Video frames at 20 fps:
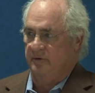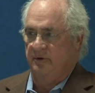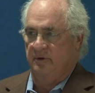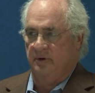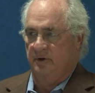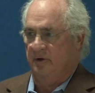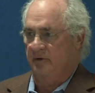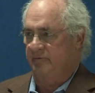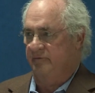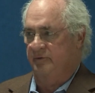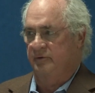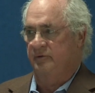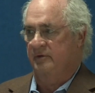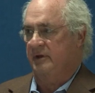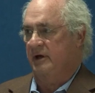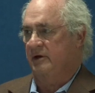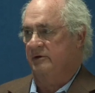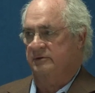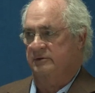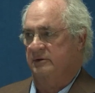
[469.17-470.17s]
a few
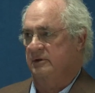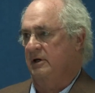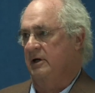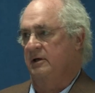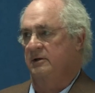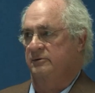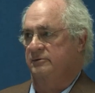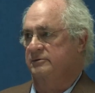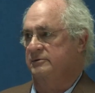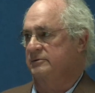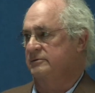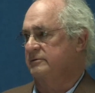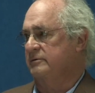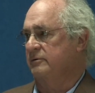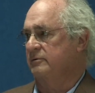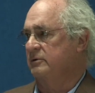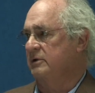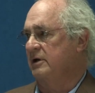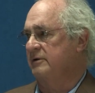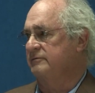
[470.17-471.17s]
$1,000s as
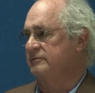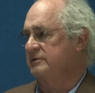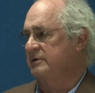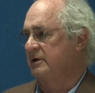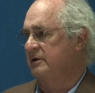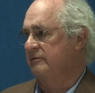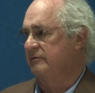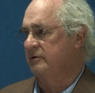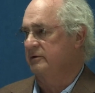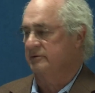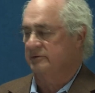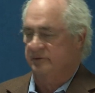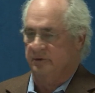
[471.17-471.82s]
their life savings,